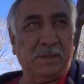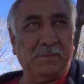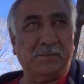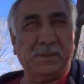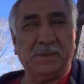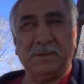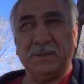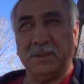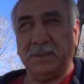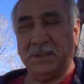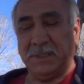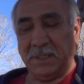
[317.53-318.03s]

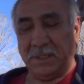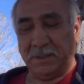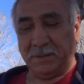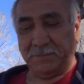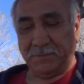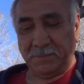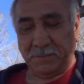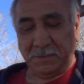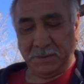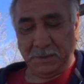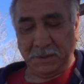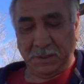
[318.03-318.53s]
I'm gonna take
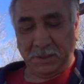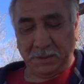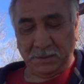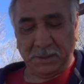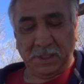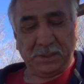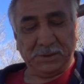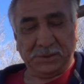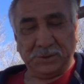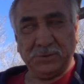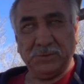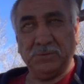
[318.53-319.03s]

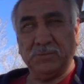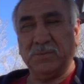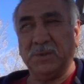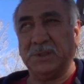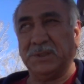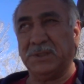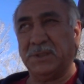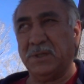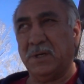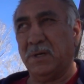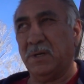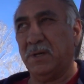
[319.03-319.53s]
not too
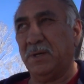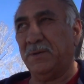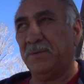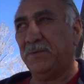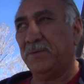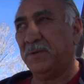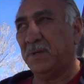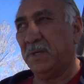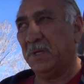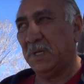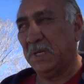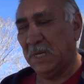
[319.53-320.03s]
much off,
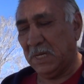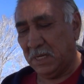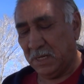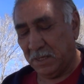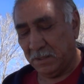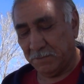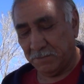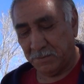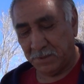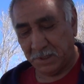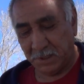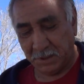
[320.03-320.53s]

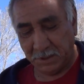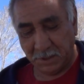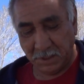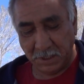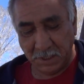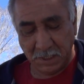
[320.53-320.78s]
but